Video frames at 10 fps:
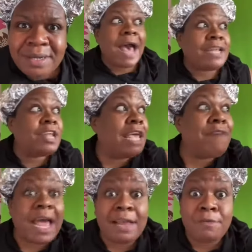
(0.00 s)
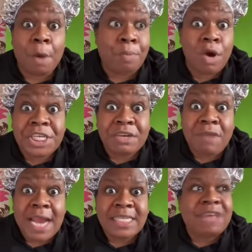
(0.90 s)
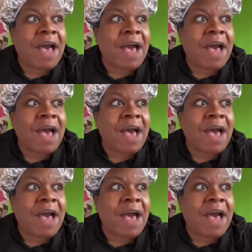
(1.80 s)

If I, if I, abortion rights,